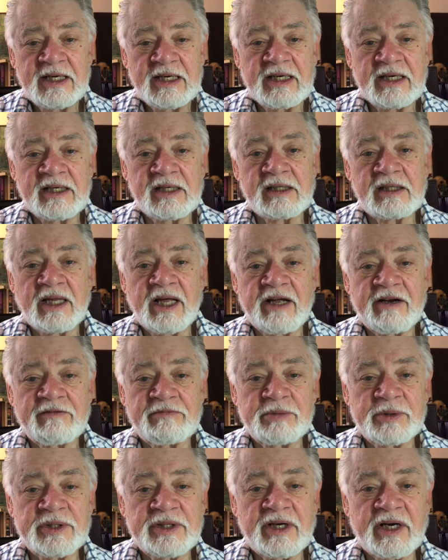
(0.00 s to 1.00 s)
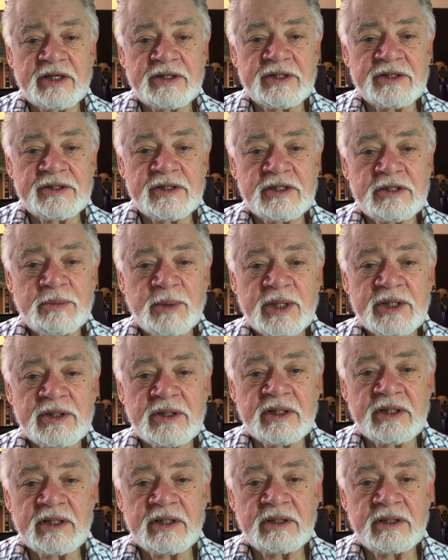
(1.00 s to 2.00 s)
in a lot of productions,
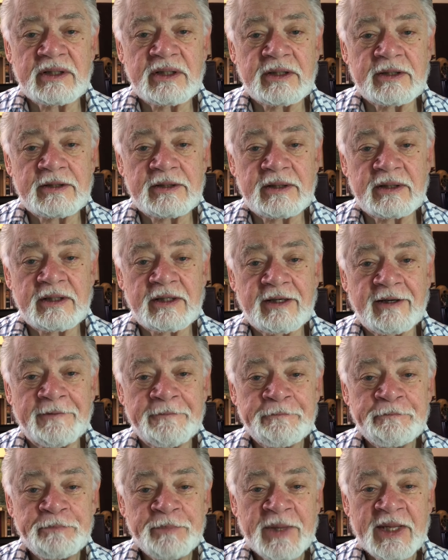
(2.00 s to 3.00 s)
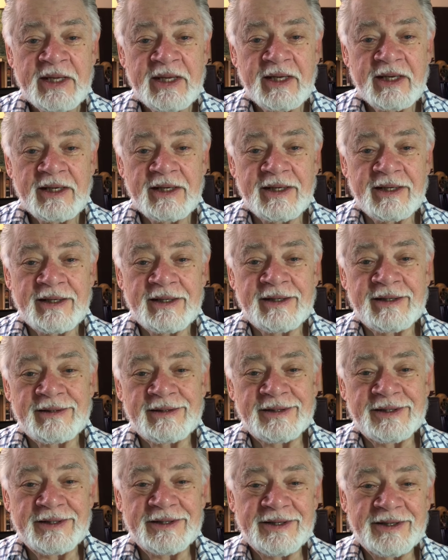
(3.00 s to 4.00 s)
especially in, in the,
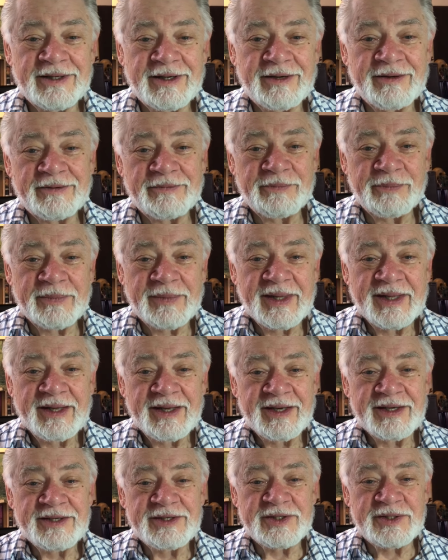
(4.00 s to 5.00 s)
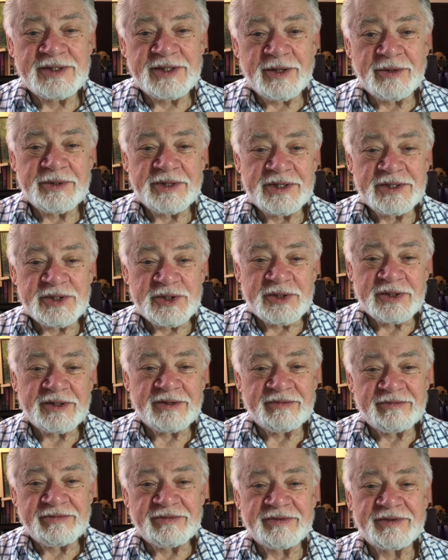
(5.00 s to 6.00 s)
in the um, series
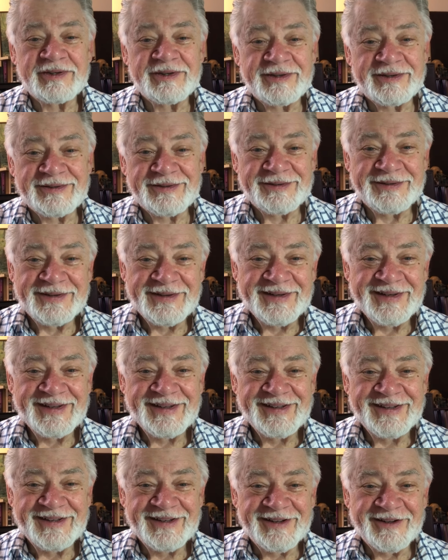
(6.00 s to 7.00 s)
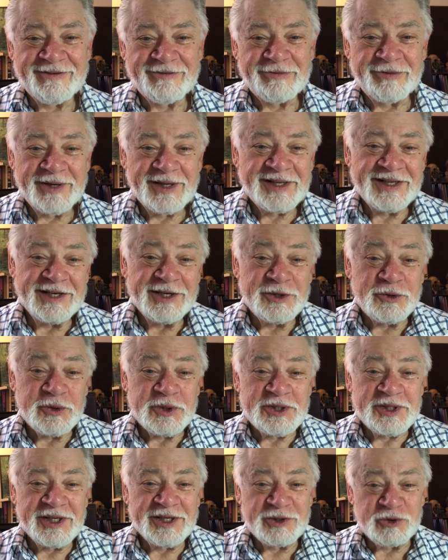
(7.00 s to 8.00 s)
of uh, of really
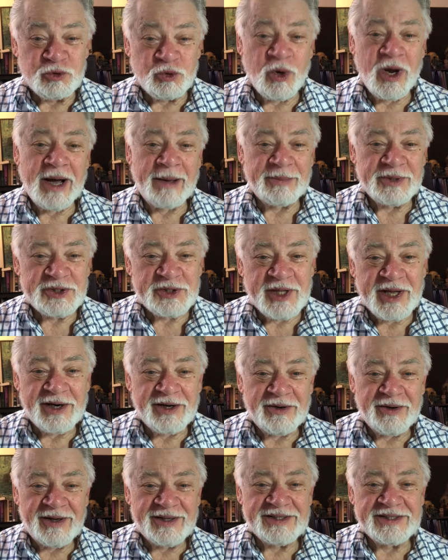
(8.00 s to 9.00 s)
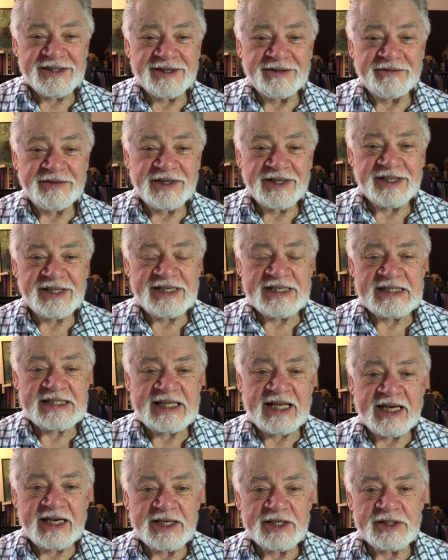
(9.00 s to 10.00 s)
interesting dramas that are on TV these
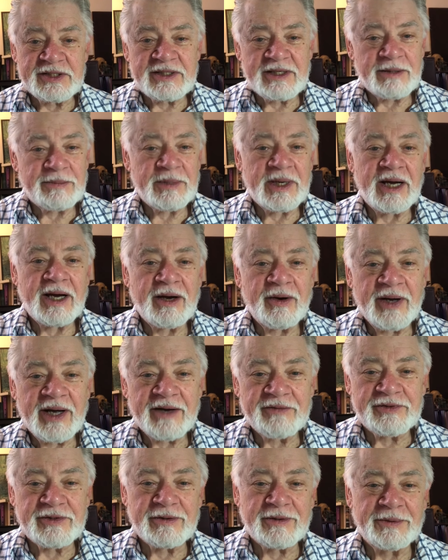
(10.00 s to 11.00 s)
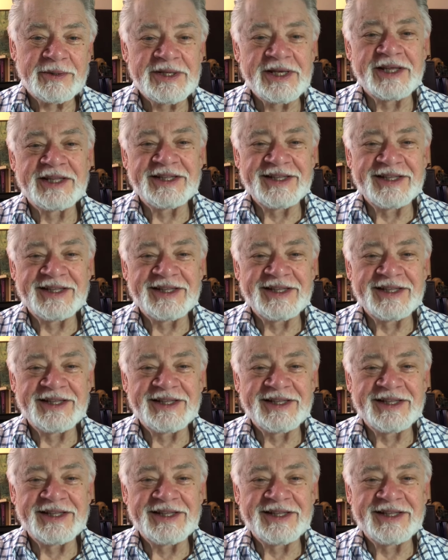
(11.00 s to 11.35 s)
days. Somehow, after the